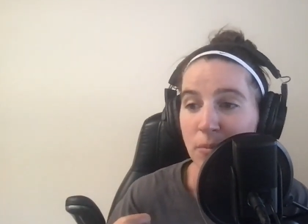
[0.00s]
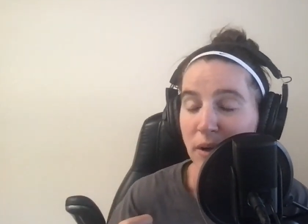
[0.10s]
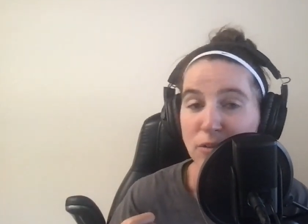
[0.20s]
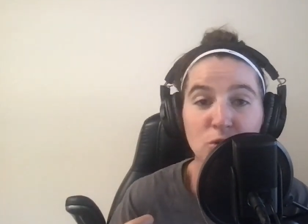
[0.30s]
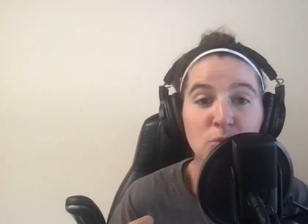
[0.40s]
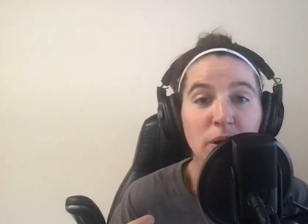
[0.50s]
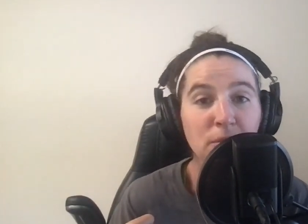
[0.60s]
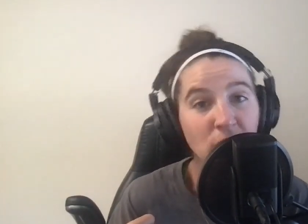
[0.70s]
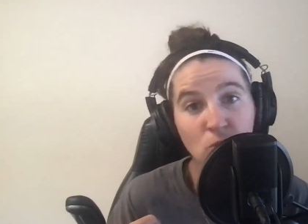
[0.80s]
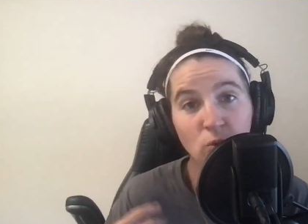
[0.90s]
parents who might
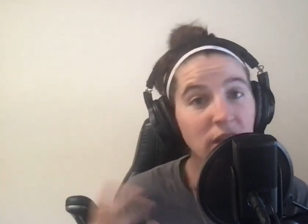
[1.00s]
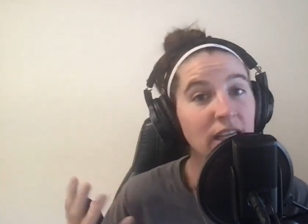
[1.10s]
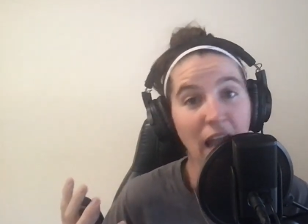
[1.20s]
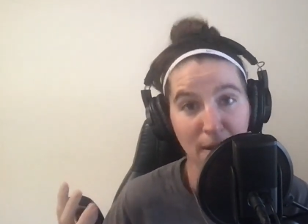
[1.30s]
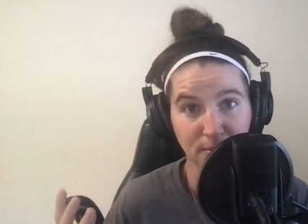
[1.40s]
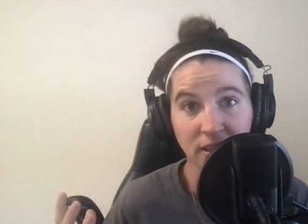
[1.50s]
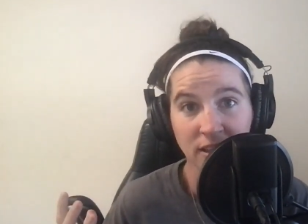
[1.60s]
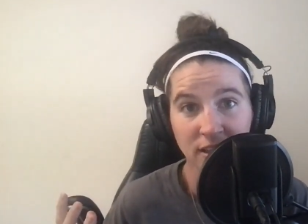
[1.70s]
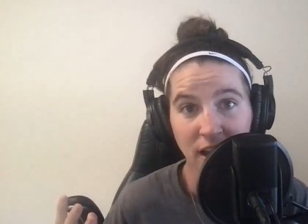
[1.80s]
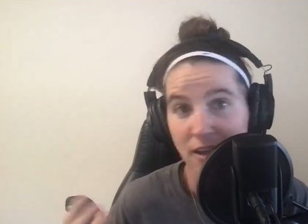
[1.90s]
be really happy
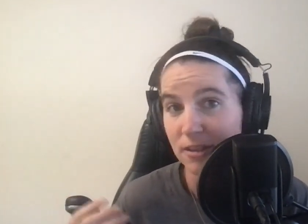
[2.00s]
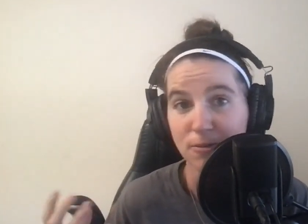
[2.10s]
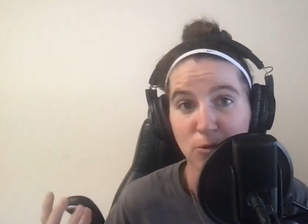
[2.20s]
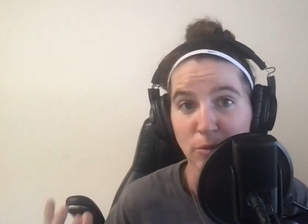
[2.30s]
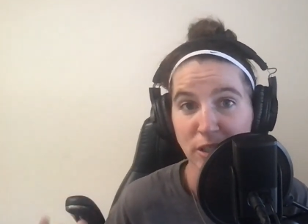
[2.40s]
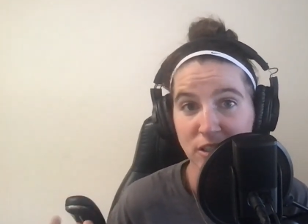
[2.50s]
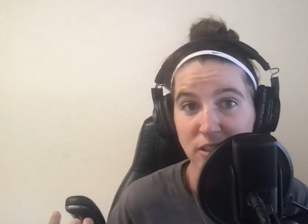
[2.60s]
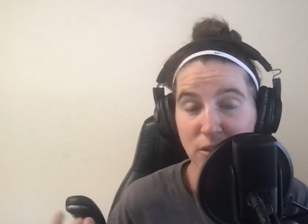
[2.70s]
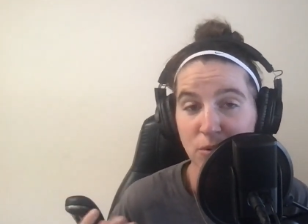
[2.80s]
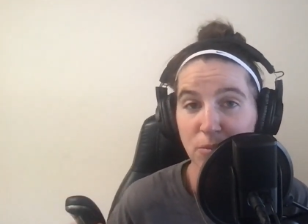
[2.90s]
at the
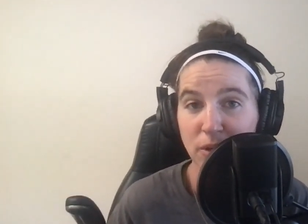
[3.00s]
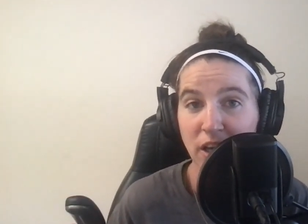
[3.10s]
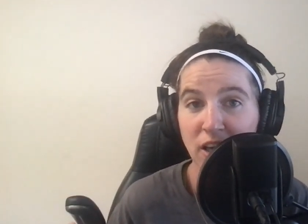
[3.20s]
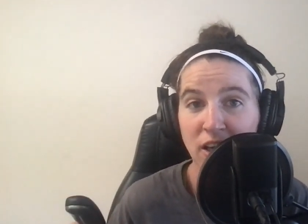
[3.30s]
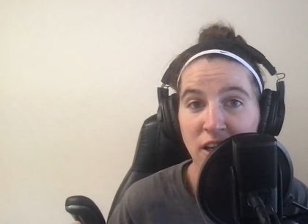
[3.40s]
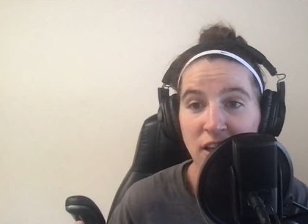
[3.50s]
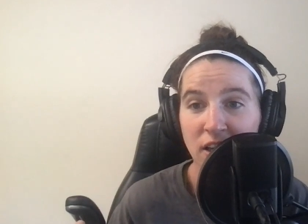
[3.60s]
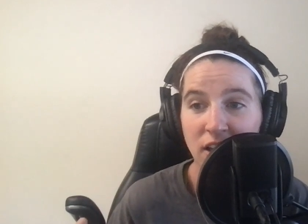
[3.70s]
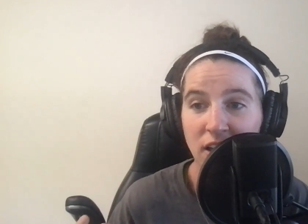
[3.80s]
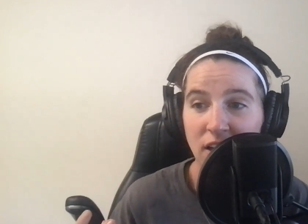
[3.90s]
formation that we're playing.
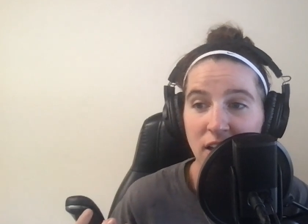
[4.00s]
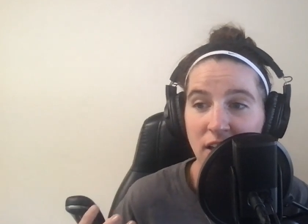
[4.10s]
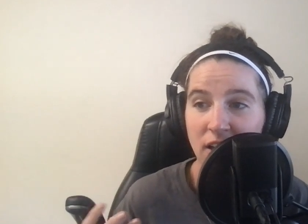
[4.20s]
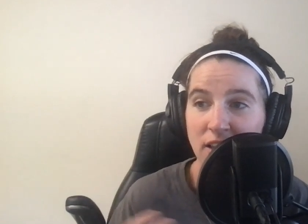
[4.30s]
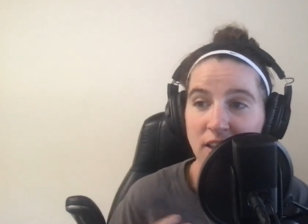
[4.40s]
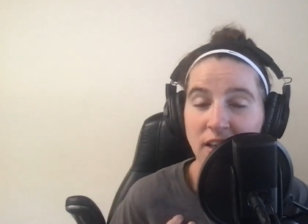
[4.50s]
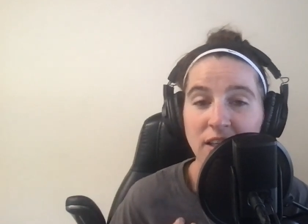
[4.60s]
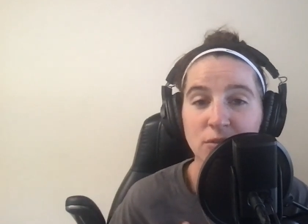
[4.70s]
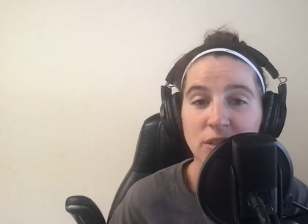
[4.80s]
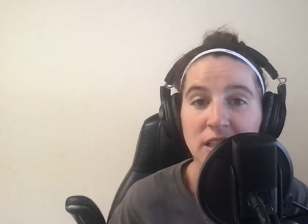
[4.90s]
And I think
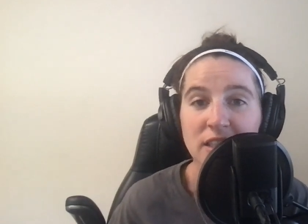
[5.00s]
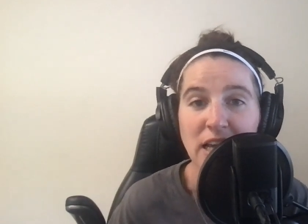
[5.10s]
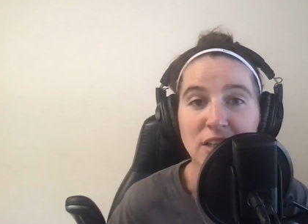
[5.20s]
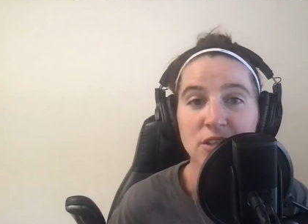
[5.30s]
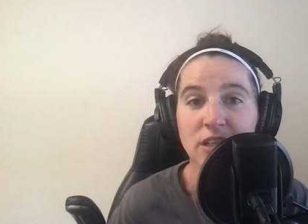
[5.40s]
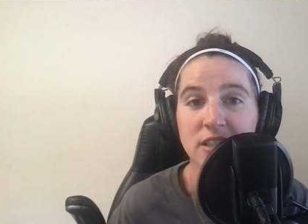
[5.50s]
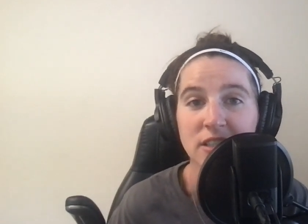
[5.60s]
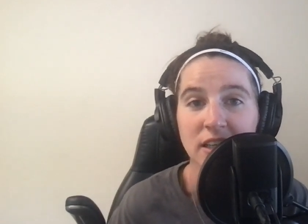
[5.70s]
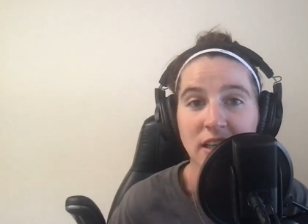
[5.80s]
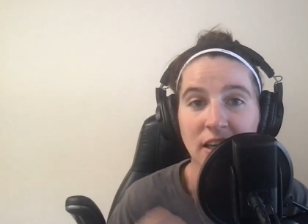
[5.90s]
it's really dangerous
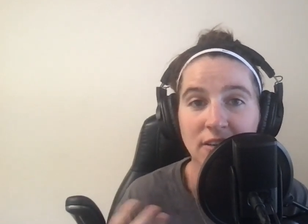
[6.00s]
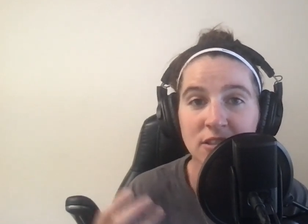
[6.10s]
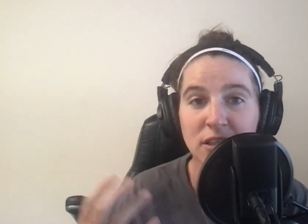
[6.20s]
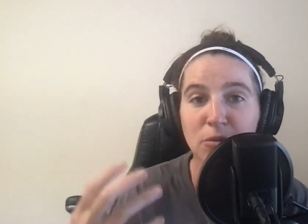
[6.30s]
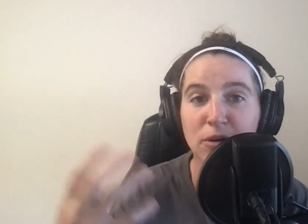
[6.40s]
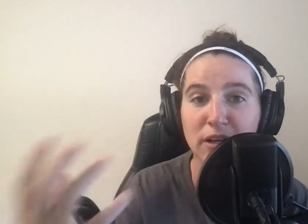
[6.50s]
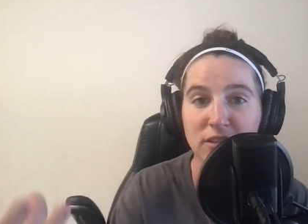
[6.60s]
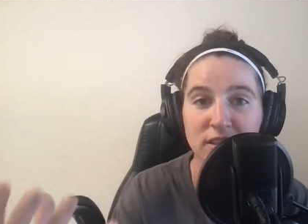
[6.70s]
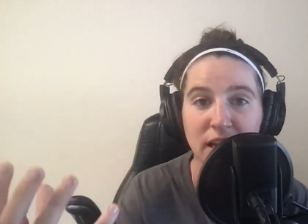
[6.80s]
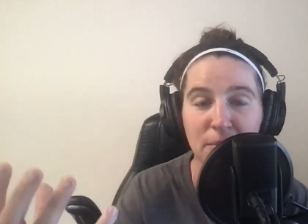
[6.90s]
to give someone
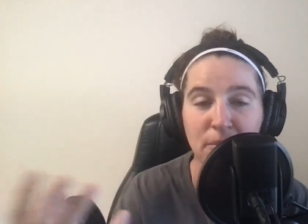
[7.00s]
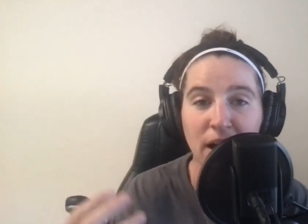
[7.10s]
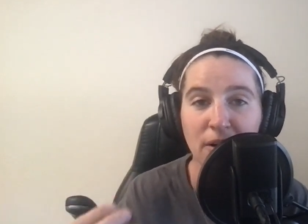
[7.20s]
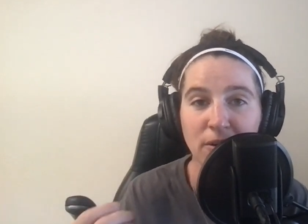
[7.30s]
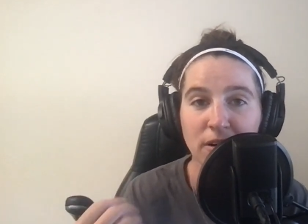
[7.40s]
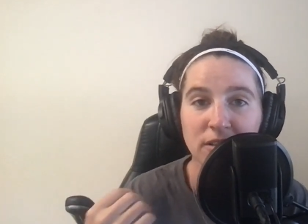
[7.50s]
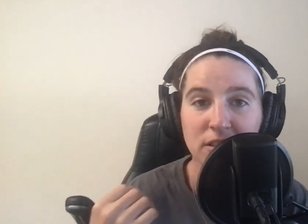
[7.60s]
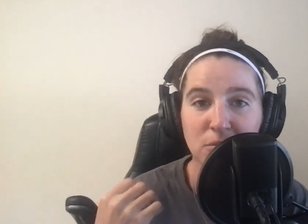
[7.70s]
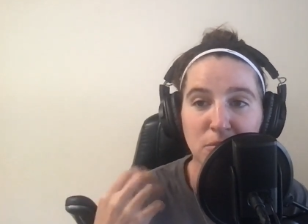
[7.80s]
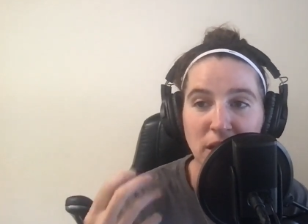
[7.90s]
else that power
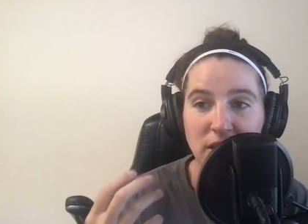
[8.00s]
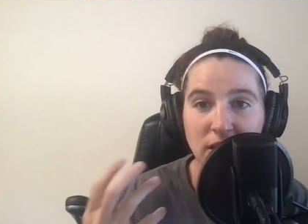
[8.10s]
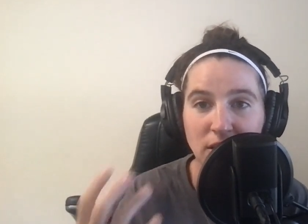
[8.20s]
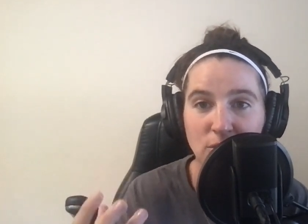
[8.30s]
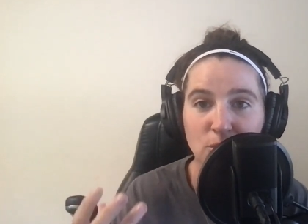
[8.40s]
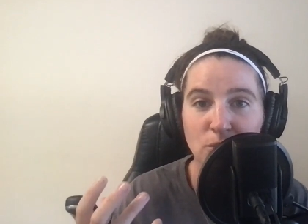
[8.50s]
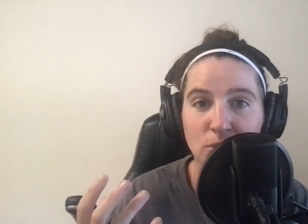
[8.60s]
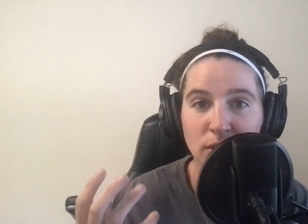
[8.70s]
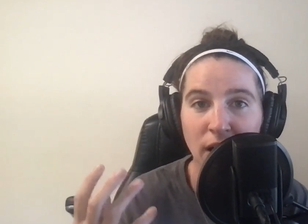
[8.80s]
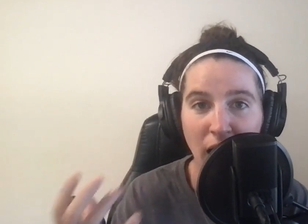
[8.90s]
to make you
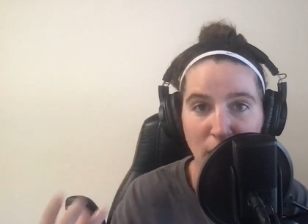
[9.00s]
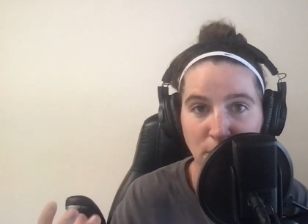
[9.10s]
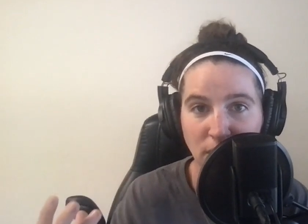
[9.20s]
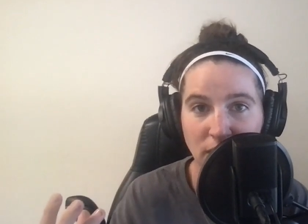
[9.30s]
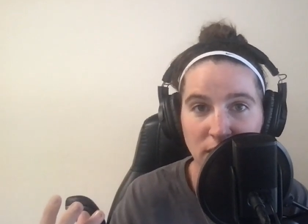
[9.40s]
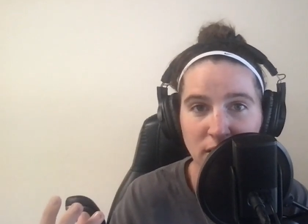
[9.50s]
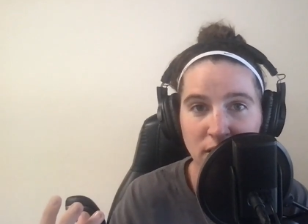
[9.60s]
happy,